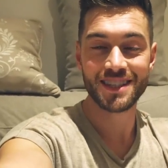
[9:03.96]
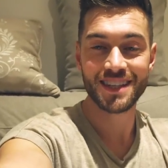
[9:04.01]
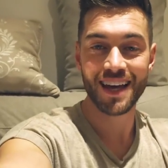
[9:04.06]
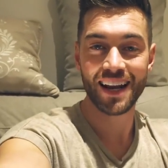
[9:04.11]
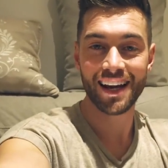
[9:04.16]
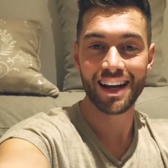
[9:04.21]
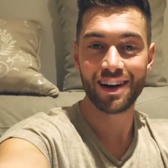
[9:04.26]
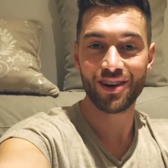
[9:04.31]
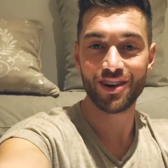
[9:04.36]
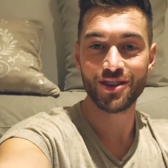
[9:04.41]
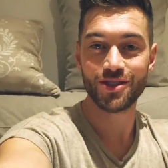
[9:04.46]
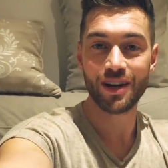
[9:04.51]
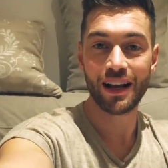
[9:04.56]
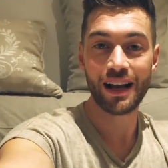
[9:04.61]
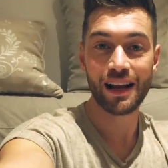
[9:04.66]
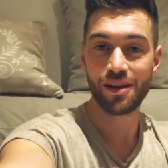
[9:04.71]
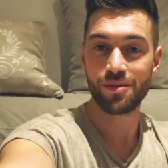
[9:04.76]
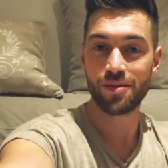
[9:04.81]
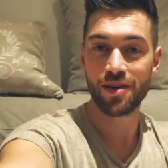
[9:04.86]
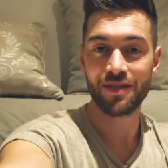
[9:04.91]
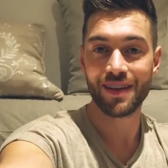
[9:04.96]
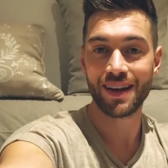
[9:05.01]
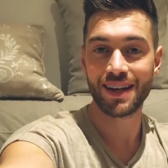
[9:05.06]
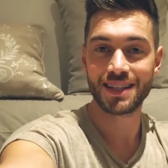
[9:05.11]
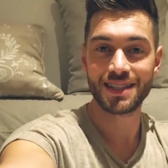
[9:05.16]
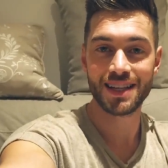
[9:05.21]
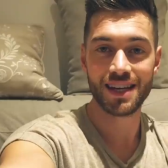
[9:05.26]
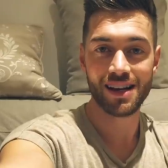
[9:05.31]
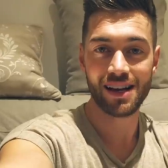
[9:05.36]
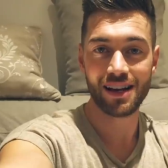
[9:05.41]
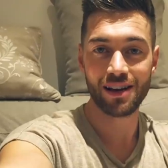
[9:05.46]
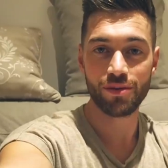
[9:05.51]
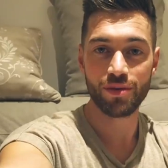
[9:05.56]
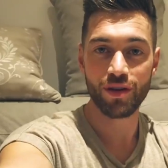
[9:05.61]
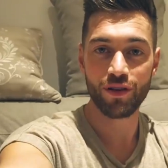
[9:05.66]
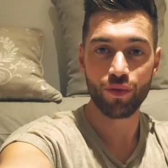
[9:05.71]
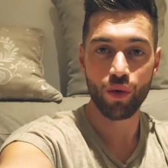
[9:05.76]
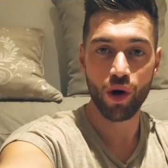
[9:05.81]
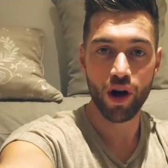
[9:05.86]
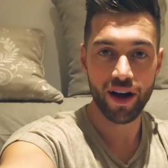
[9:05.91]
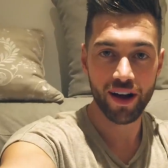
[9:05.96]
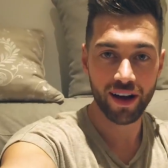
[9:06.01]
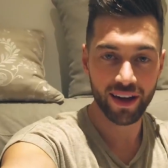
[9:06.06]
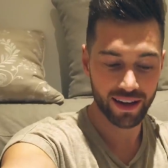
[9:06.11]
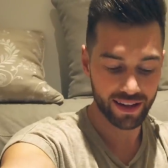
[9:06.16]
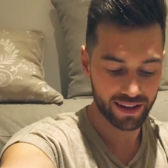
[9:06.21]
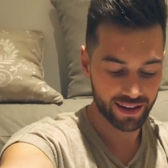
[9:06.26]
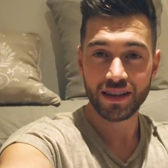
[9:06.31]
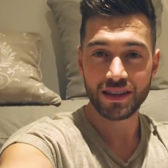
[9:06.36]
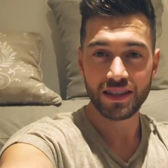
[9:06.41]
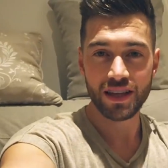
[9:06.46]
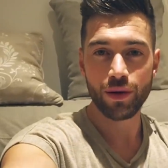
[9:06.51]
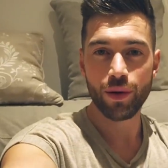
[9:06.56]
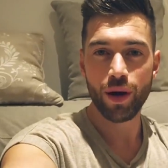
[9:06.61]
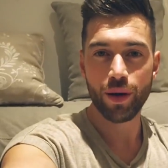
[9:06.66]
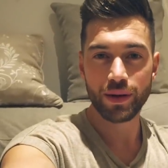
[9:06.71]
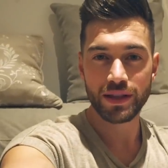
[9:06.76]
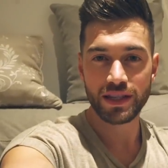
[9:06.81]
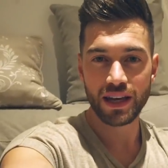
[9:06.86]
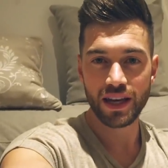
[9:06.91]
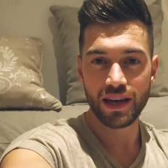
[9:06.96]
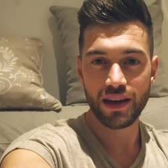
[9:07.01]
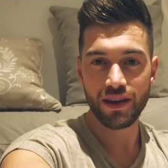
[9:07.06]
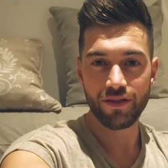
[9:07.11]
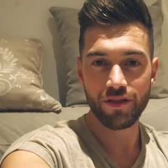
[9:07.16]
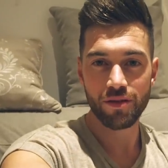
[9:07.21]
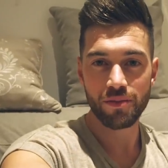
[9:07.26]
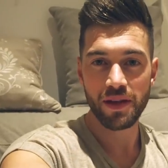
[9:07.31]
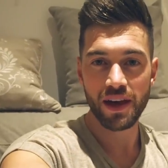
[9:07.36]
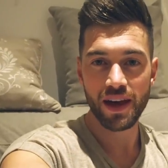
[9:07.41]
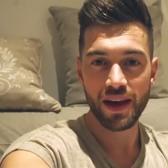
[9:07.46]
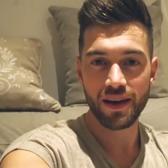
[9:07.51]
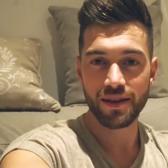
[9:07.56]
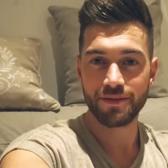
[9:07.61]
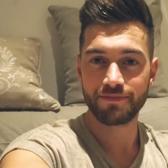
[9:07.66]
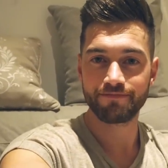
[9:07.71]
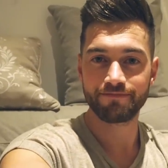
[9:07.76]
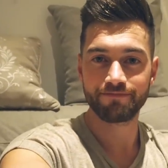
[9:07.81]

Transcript: Saturday night doing a little bit of editing, a little bit of work, see where we take it from there.